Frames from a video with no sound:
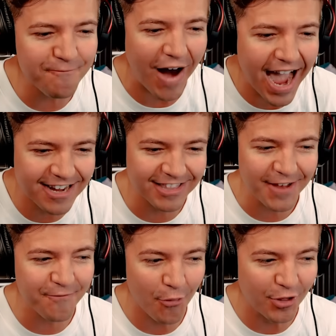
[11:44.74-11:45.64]

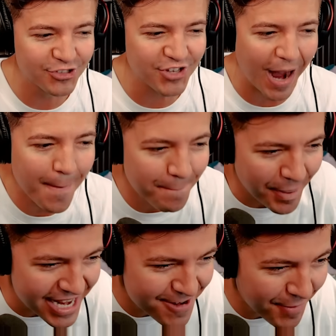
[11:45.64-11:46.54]
finally for the
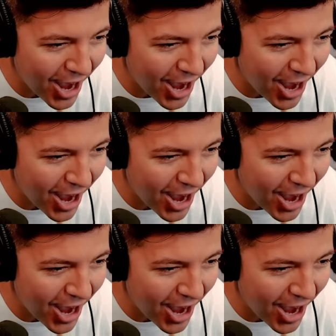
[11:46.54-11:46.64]
sunbeam.